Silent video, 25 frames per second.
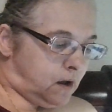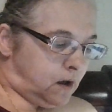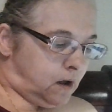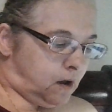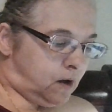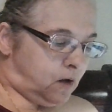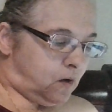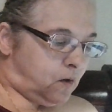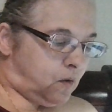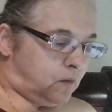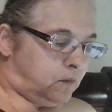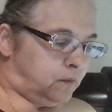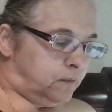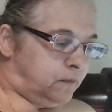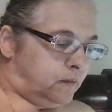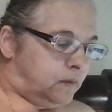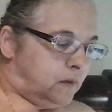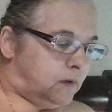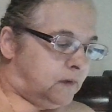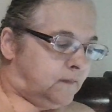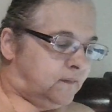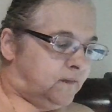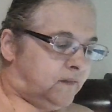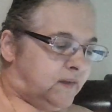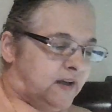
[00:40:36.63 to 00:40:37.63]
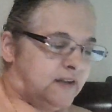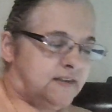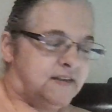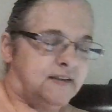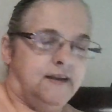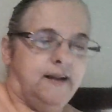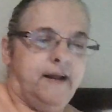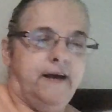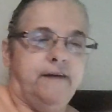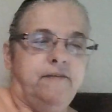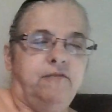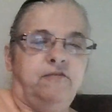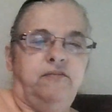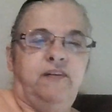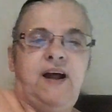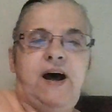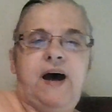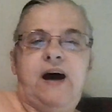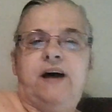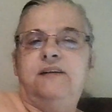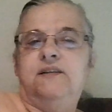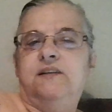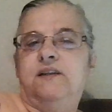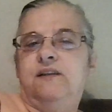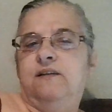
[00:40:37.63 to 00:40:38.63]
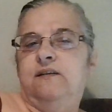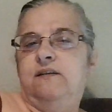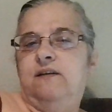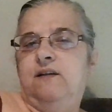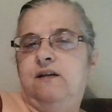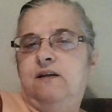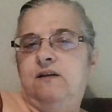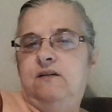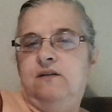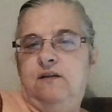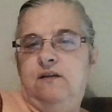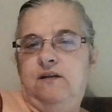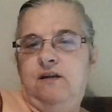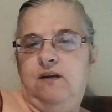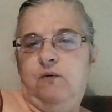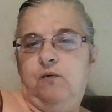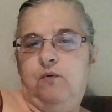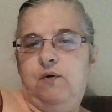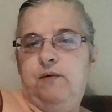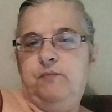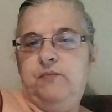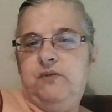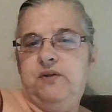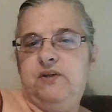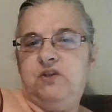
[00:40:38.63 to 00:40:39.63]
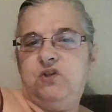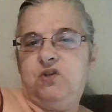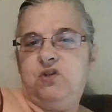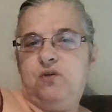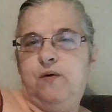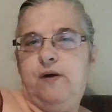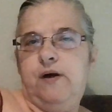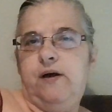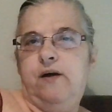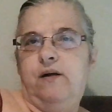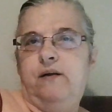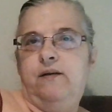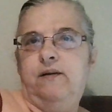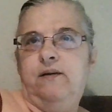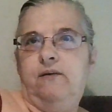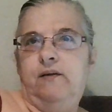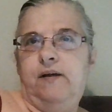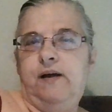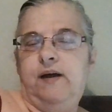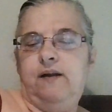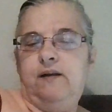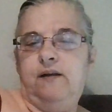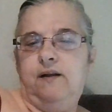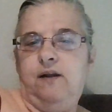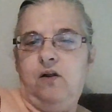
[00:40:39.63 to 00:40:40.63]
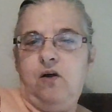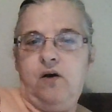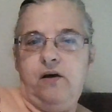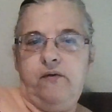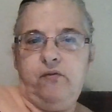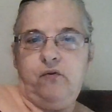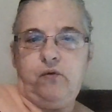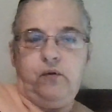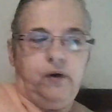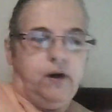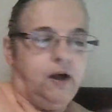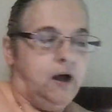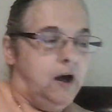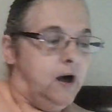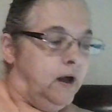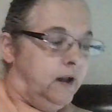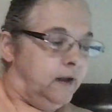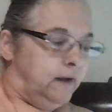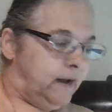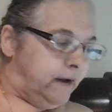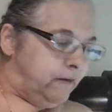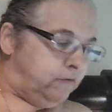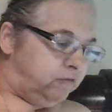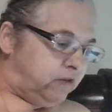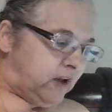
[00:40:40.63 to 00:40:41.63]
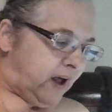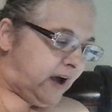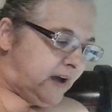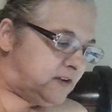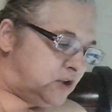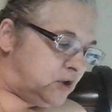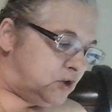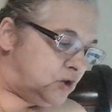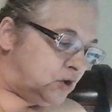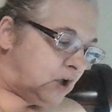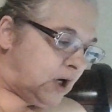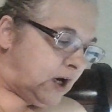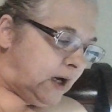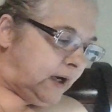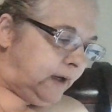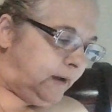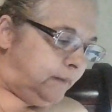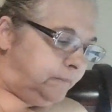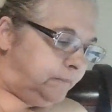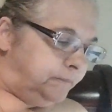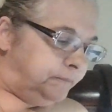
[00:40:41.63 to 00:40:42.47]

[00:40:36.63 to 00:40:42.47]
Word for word: Oh, that's lay flat, the, the one with the square and the, and the line through it. Lay flat to dry.